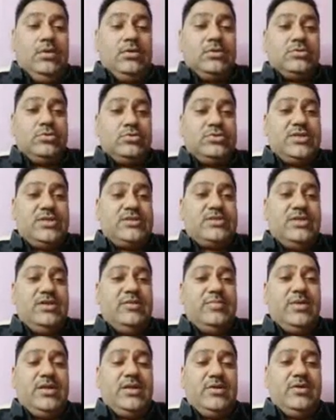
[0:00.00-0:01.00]
So,
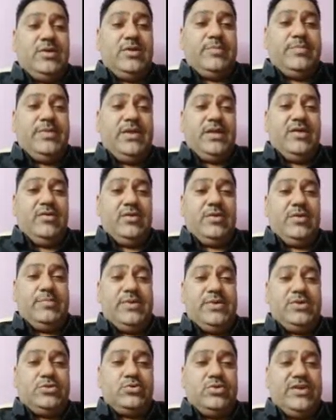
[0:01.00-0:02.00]
sustainable
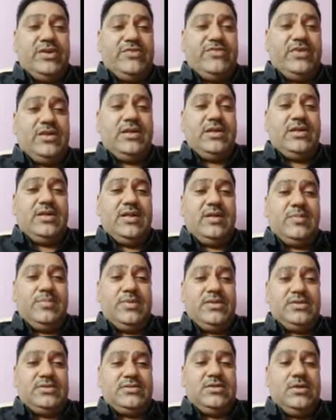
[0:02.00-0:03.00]
development should definitely take
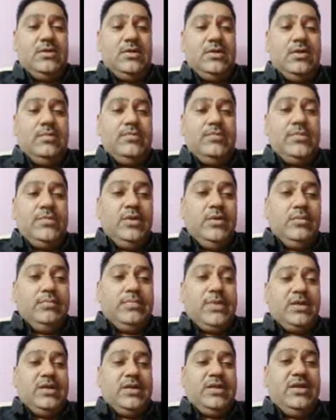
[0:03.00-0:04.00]
place,
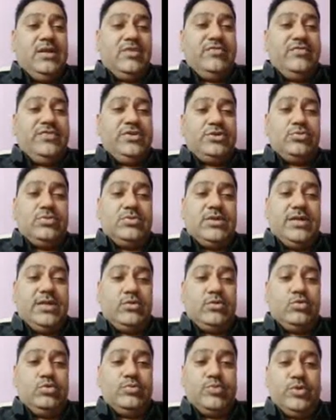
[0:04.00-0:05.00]
but here we should take
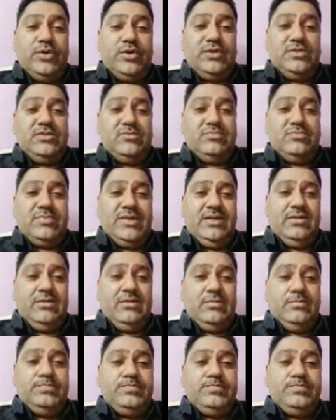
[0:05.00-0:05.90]
2 points in mind.